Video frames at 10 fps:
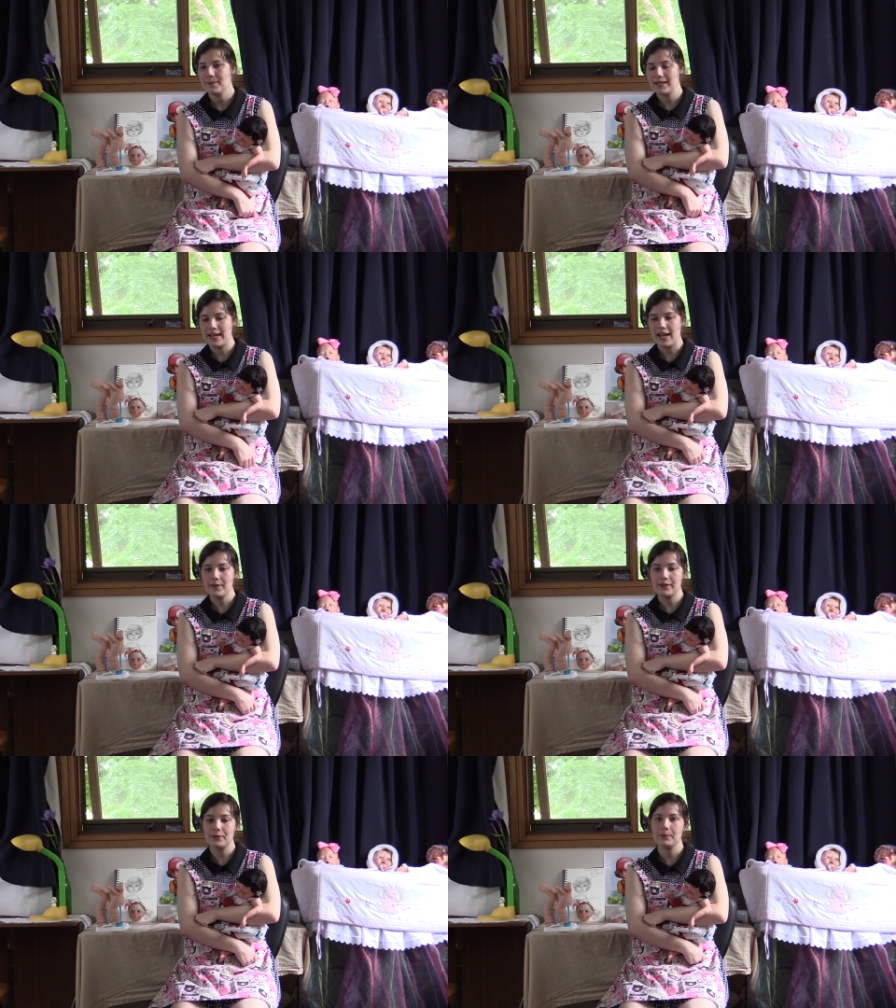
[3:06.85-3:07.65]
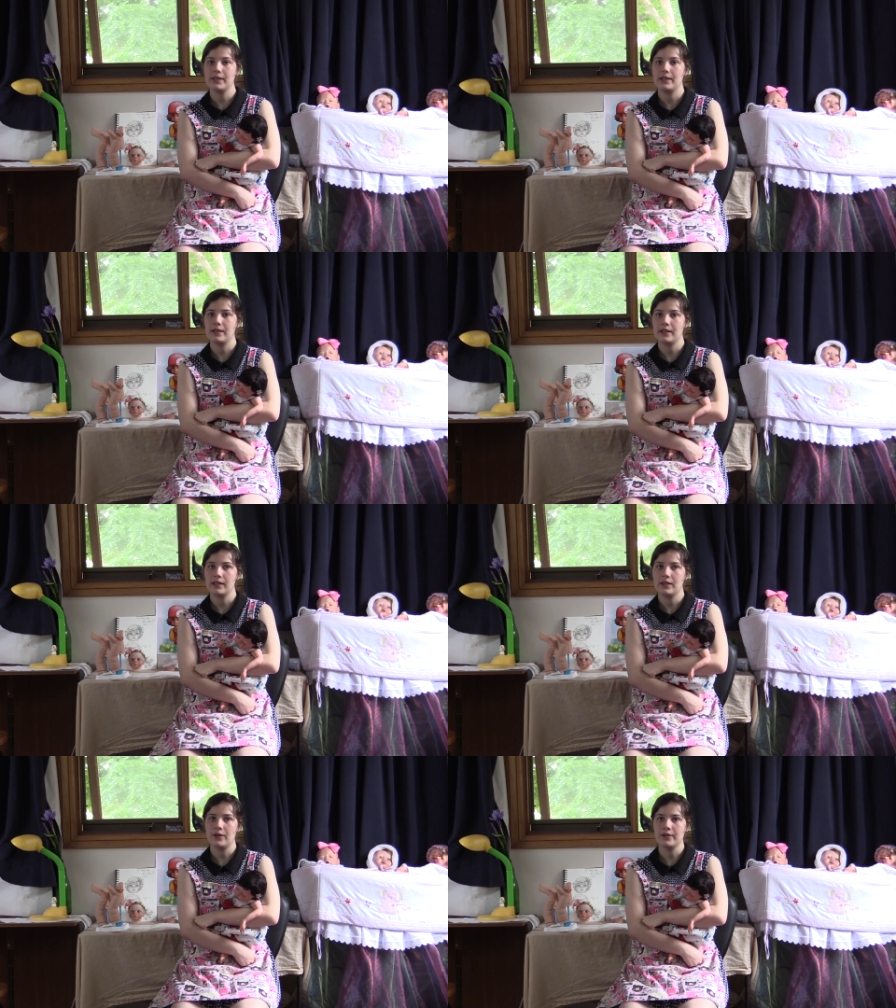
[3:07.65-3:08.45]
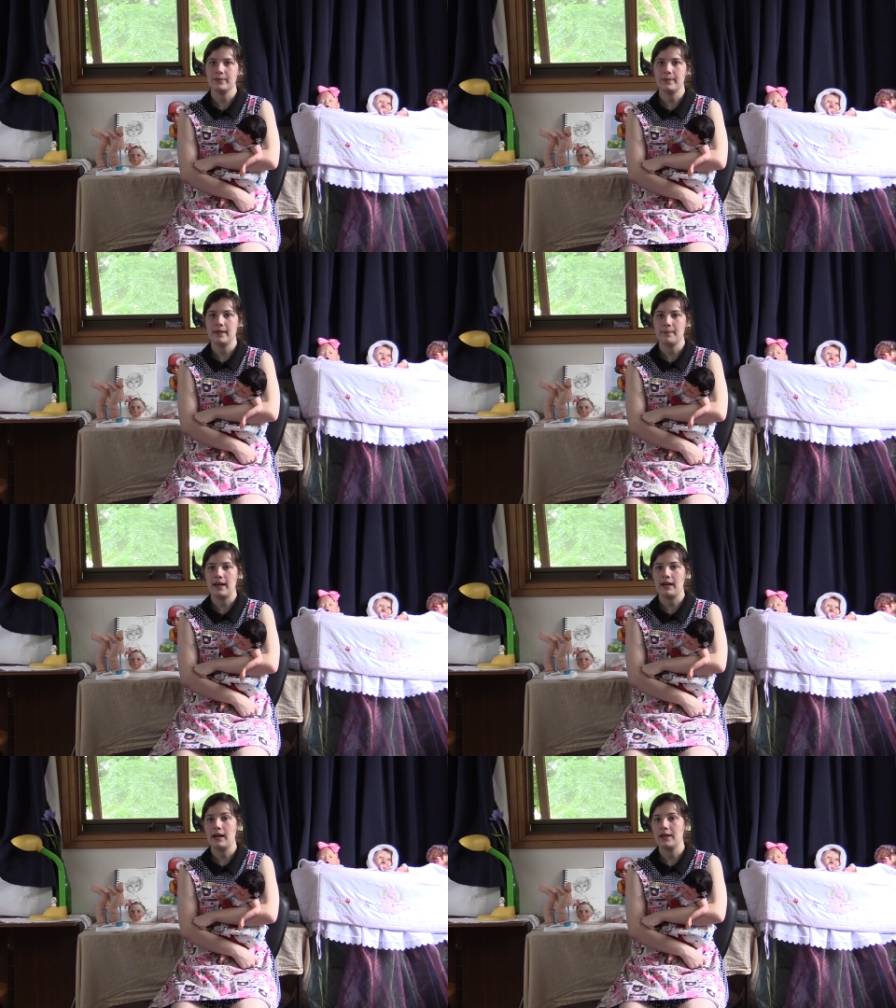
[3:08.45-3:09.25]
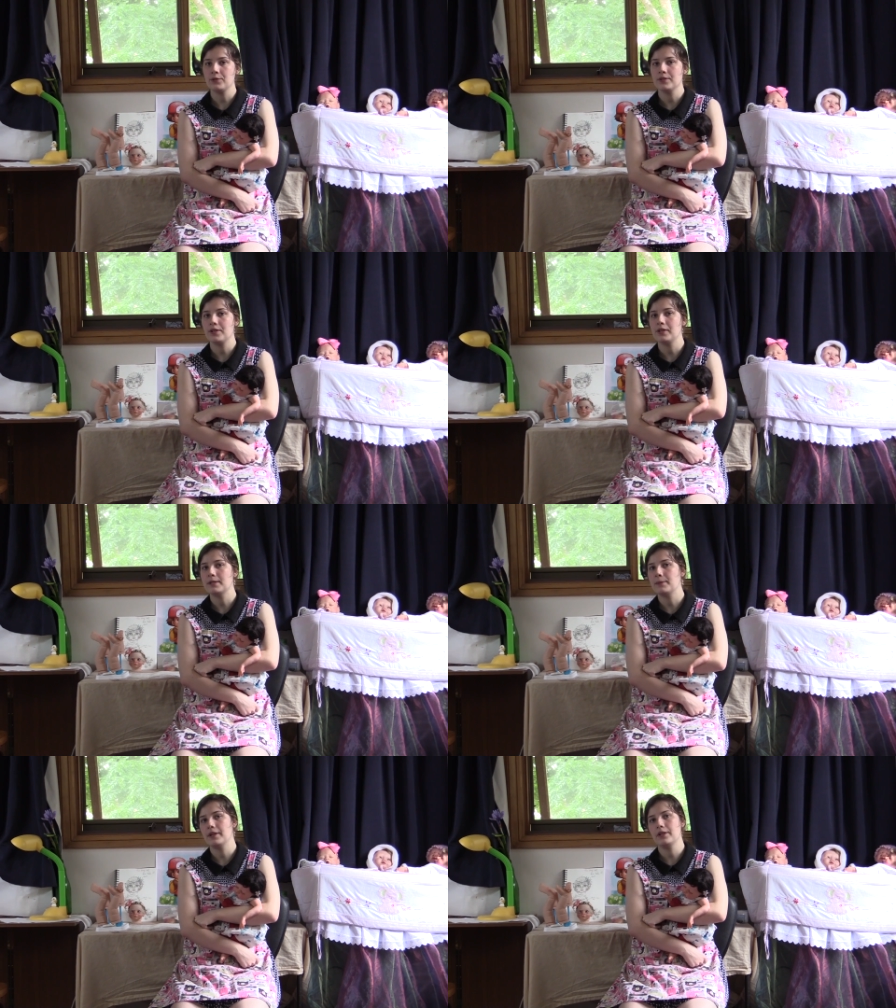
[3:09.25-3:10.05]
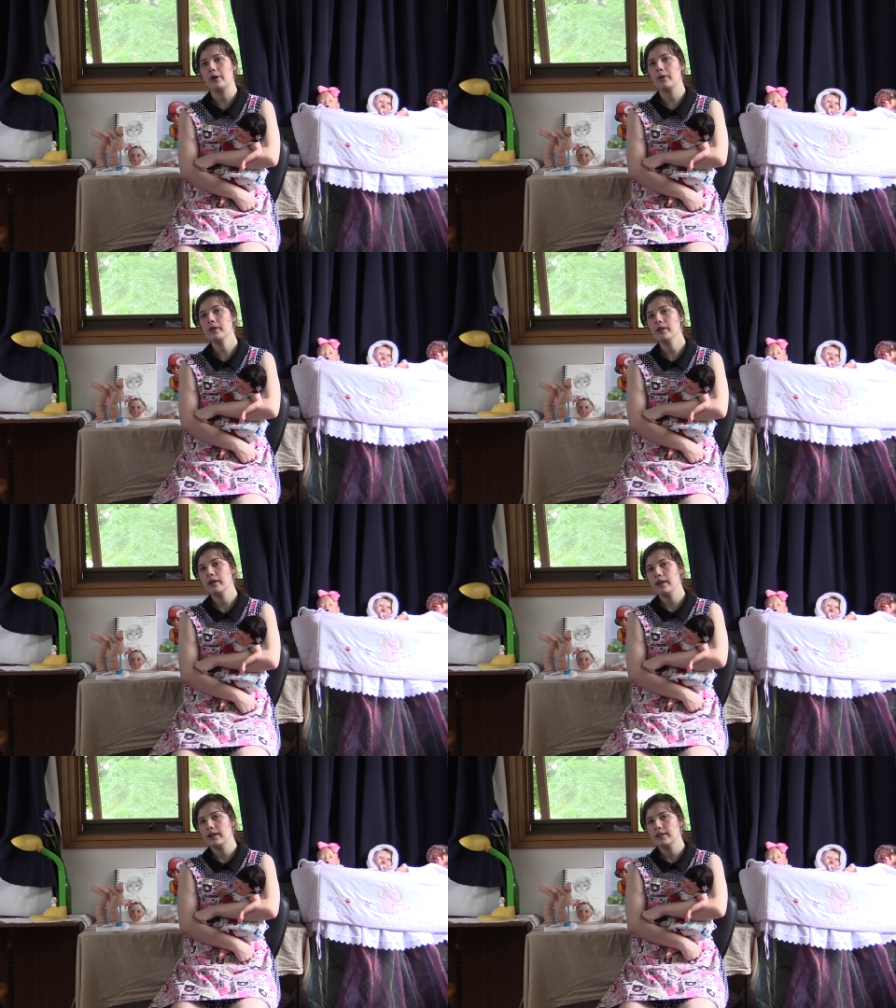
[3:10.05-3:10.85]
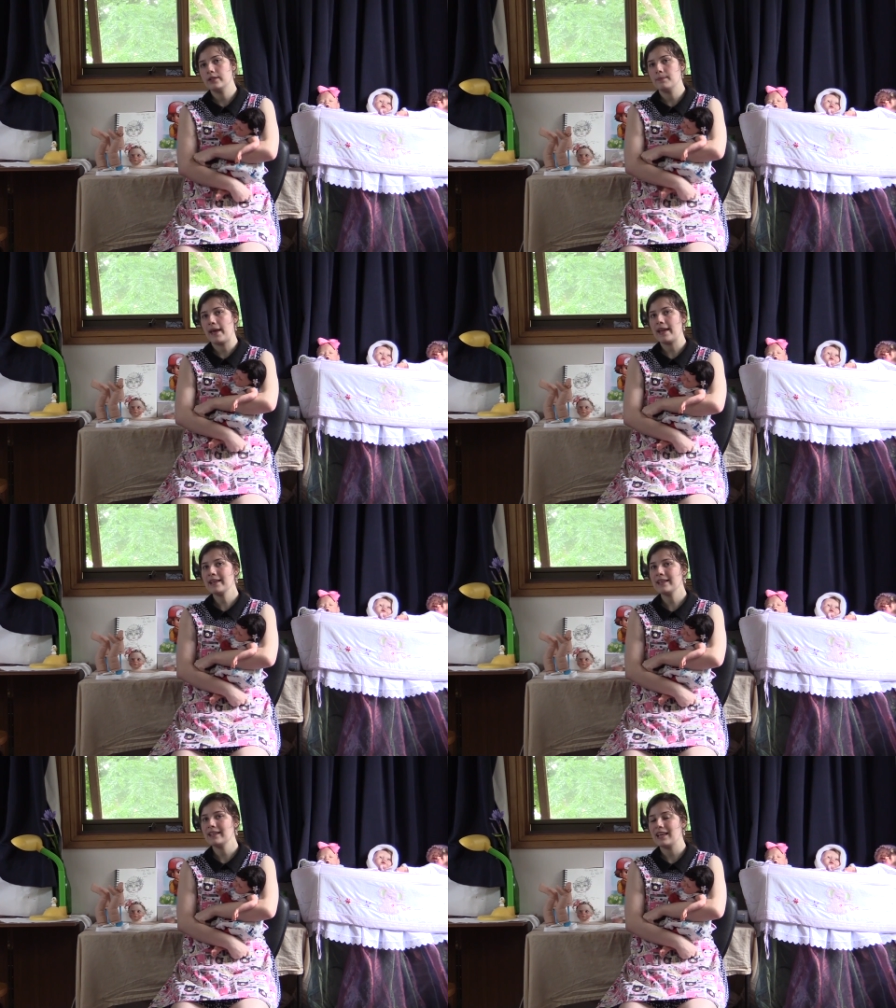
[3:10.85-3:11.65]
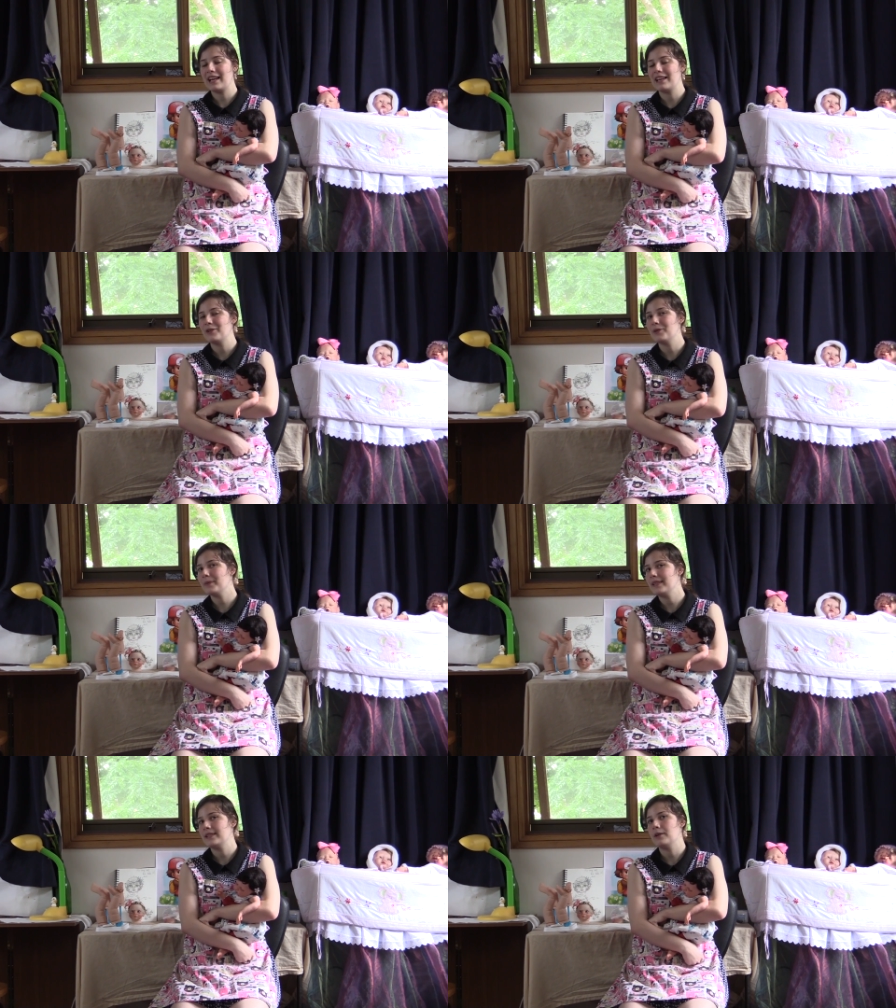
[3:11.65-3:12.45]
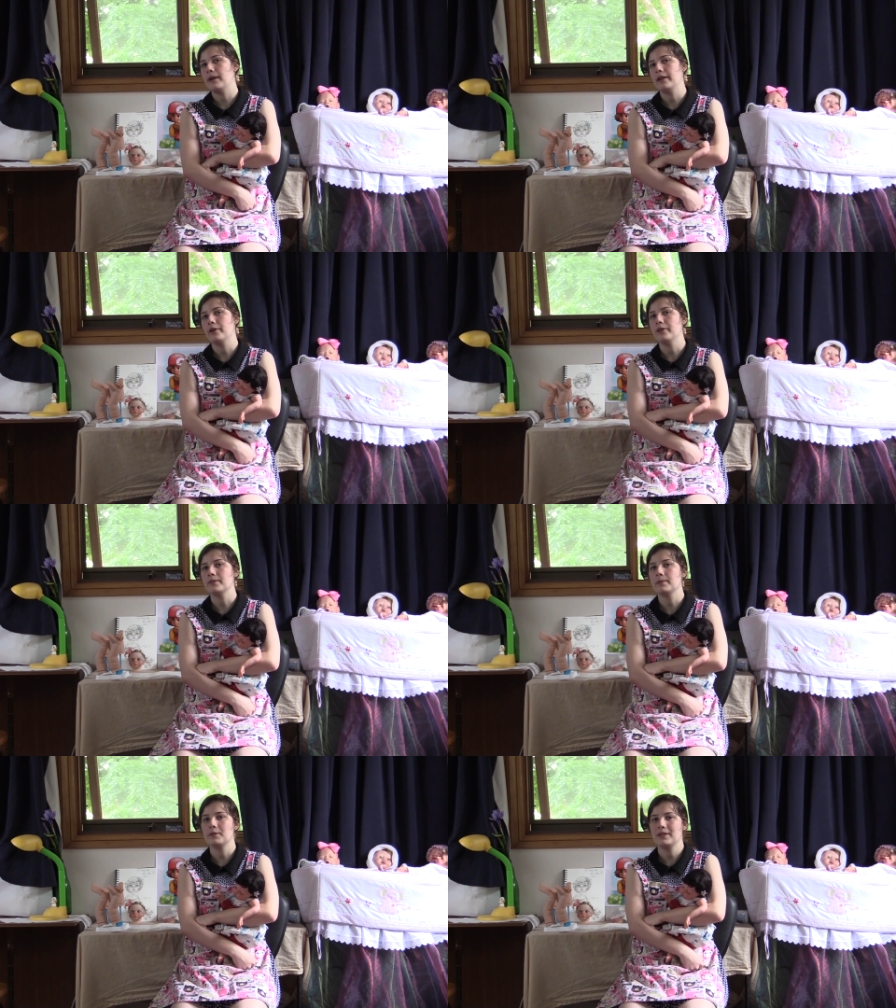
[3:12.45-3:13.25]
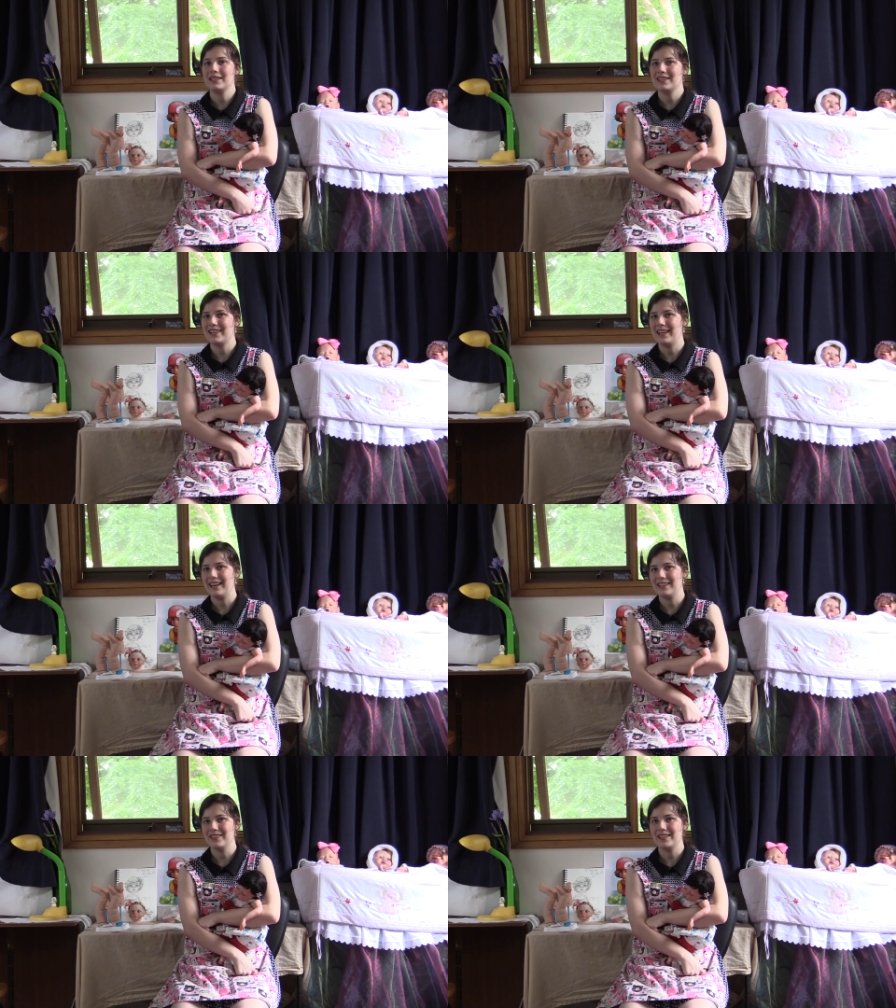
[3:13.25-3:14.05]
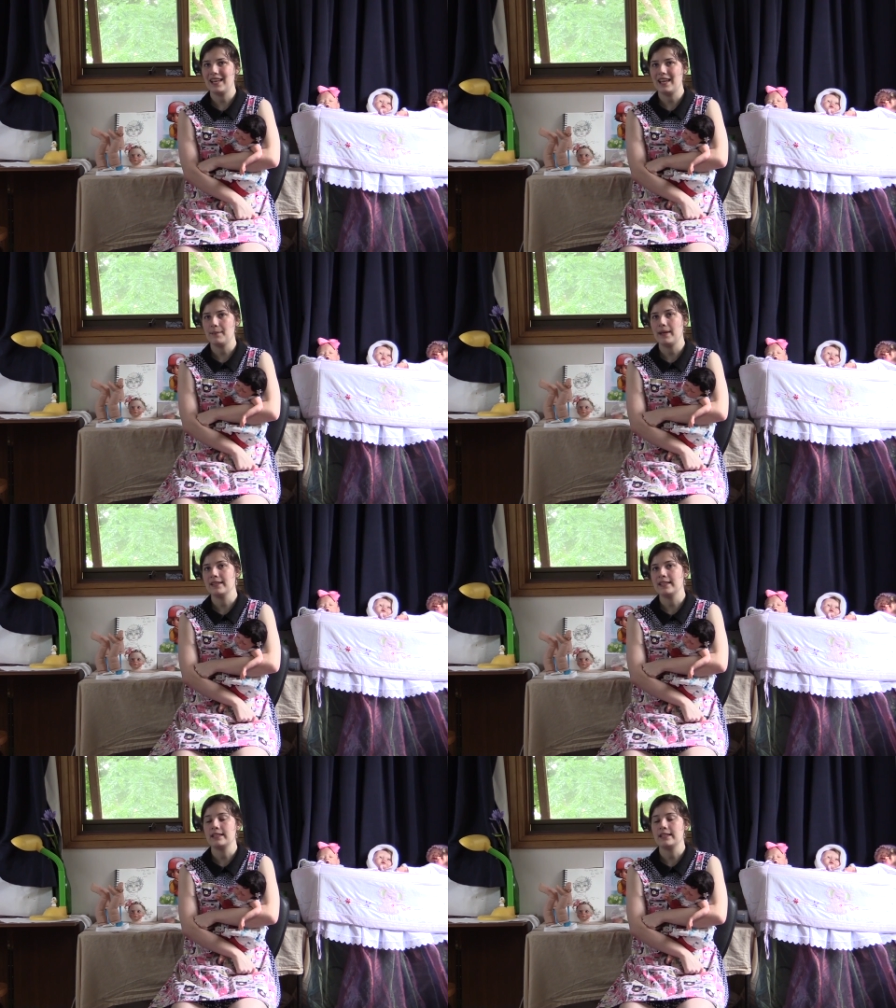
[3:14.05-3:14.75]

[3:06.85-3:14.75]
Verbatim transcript: But now it normally costs me about $100 per doll to make and I normally sell my dolls between 300 and about